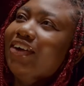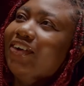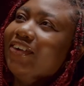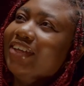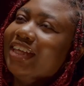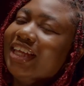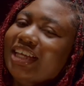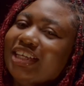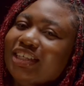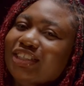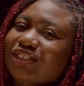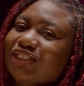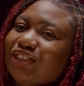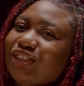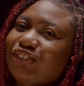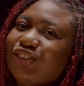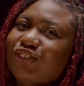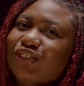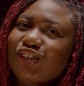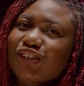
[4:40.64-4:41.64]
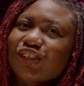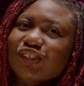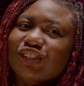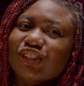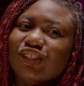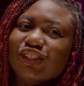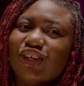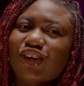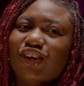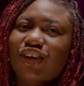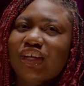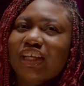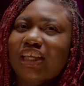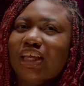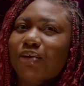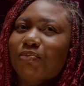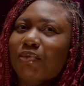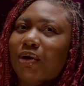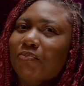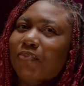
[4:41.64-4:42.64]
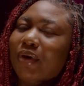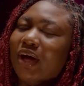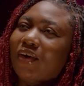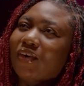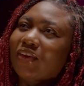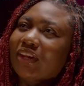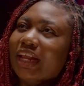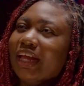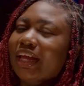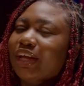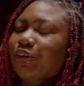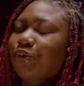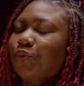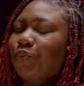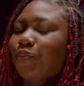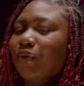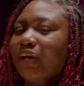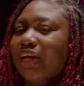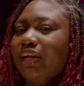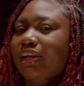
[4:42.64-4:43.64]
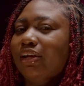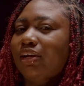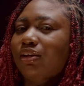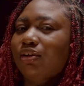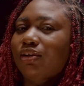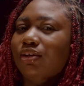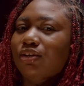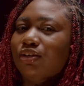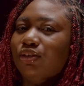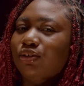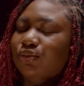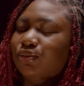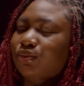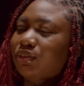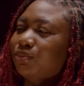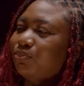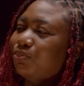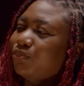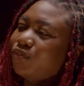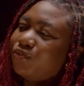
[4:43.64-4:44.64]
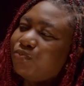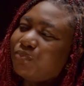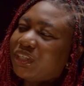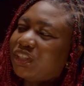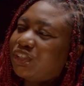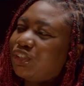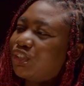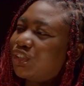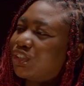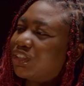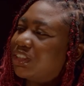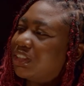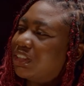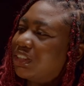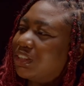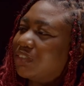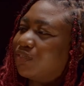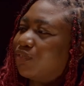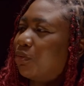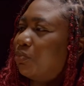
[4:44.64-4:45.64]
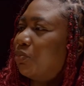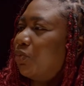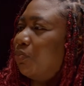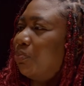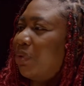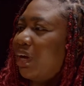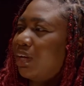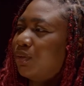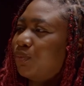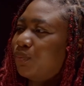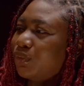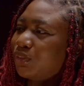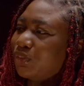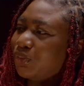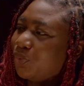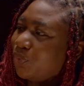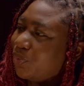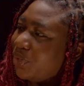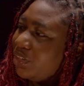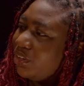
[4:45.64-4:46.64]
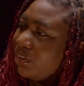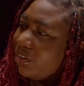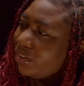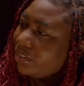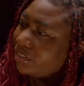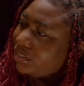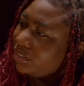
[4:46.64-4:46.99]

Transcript: Okay, so your song came about like when, the movement Justice for Mohbad was going on.